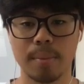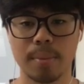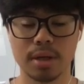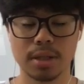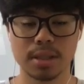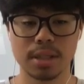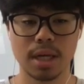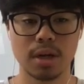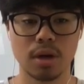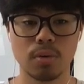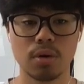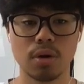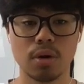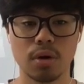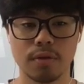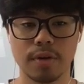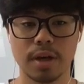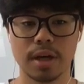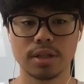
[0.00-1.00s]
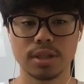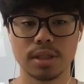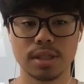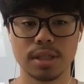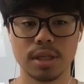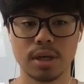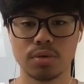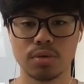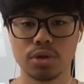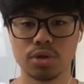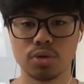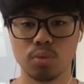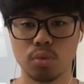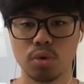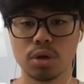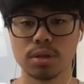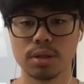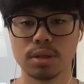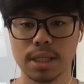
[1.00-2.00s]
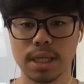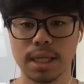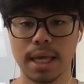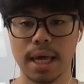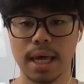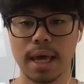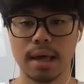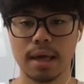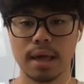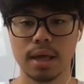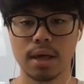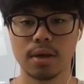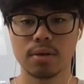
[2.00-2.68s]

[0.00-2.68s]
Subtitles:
Because I know a lot of agency owners want to get,